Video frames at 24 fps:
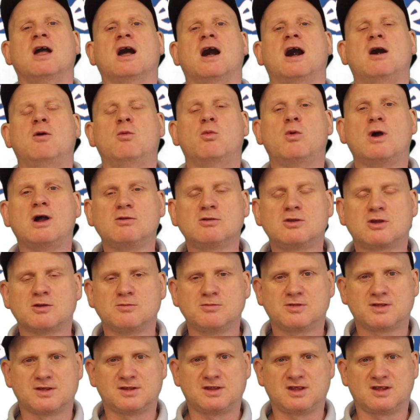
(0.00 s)
and
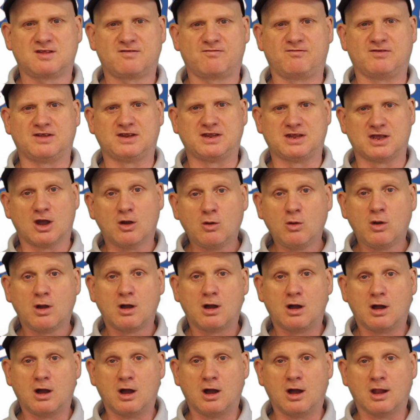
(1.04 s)
welcome to this
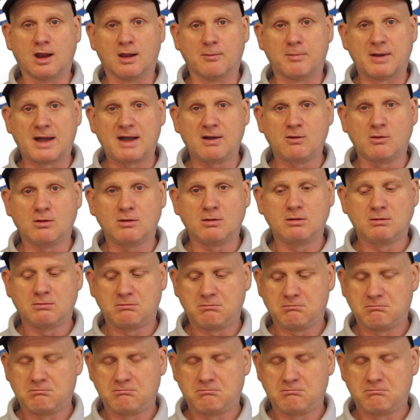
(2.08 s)
video all about